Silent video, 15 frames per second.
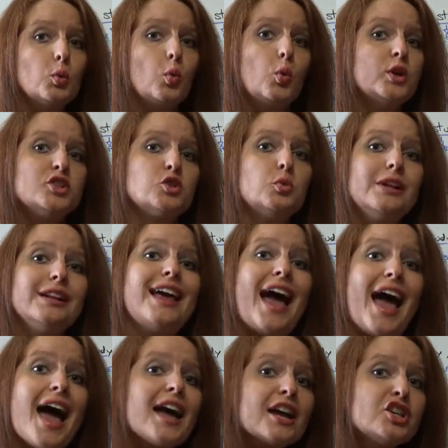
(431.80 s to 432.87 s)
which will
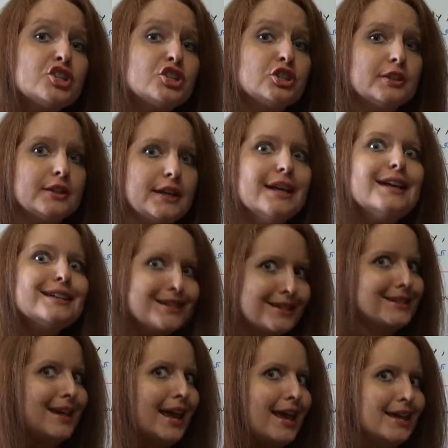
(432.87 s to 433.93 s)
actually
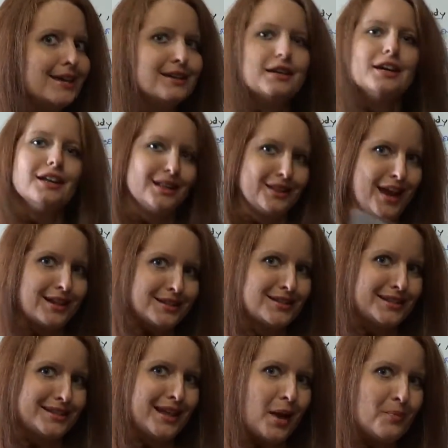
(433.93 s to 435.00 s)
take that
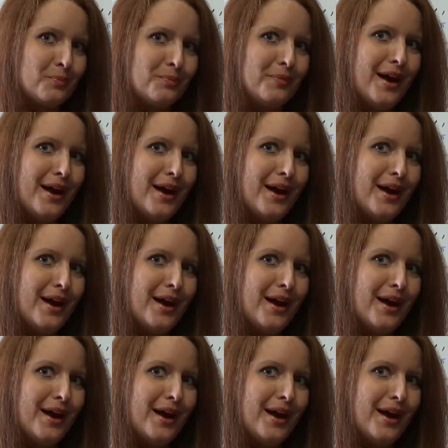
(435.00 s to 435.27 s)
step